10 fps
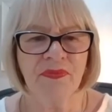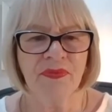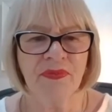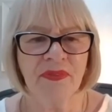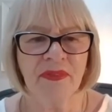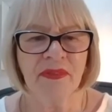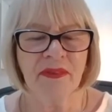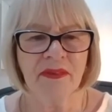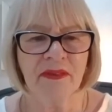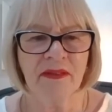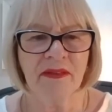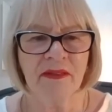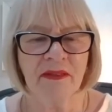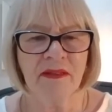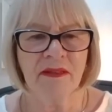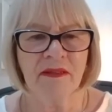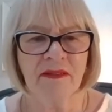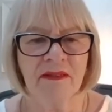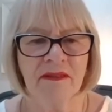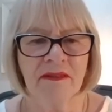
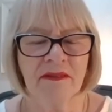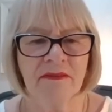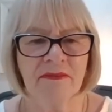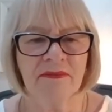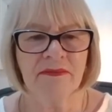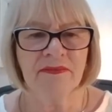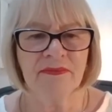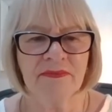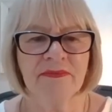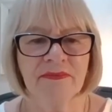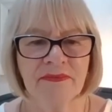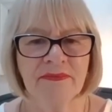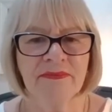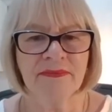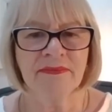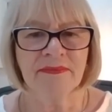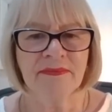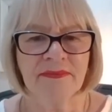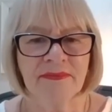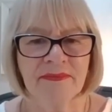
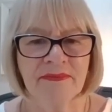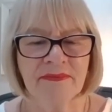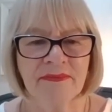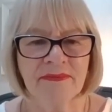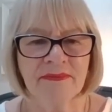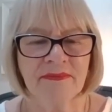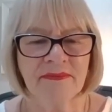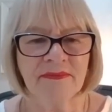[no speech]